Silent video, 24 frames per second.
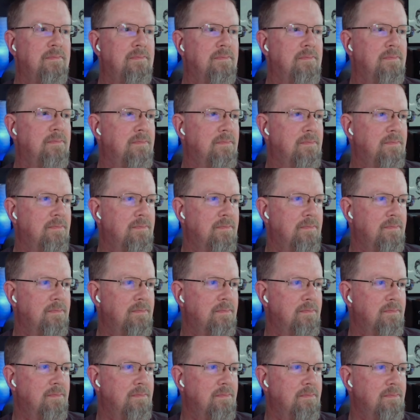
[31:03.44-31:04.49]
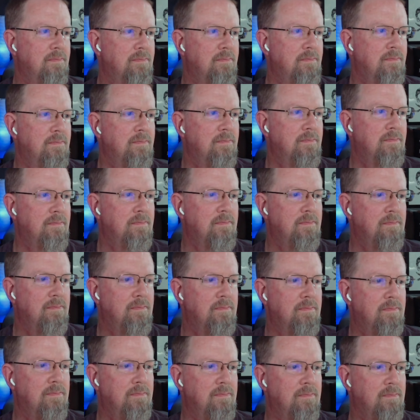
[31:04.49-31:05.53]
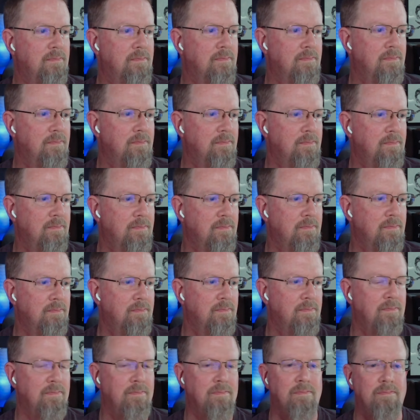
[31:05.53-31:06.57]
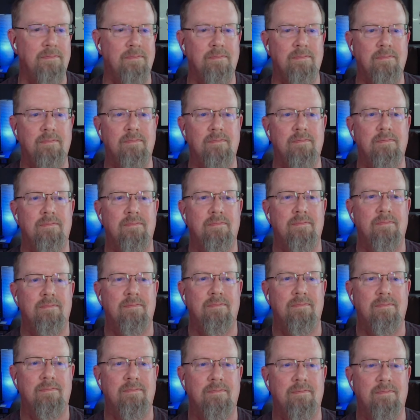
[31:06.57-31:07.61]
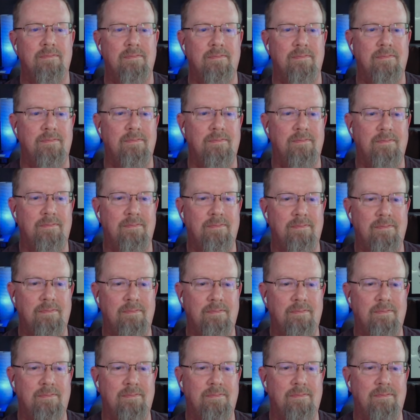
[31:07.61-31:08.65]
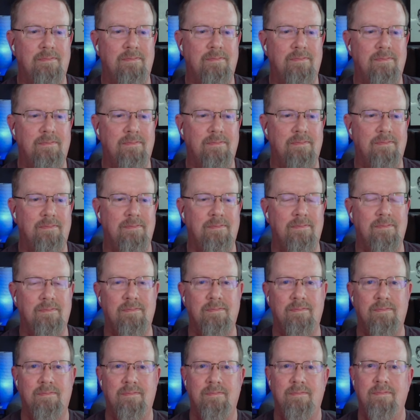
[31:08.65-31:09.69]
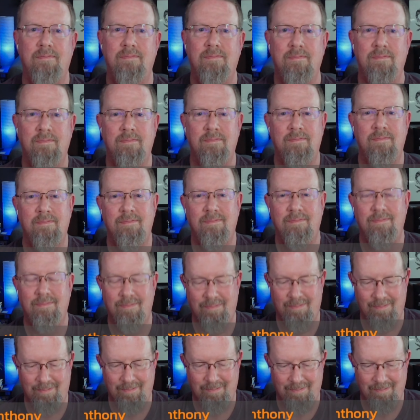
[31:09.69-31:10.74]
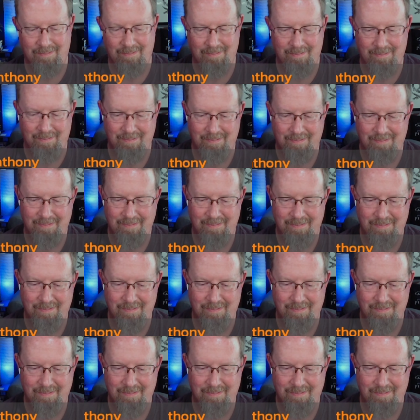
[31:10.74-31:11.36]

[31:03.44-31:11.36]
No words are spoken by the person on screen.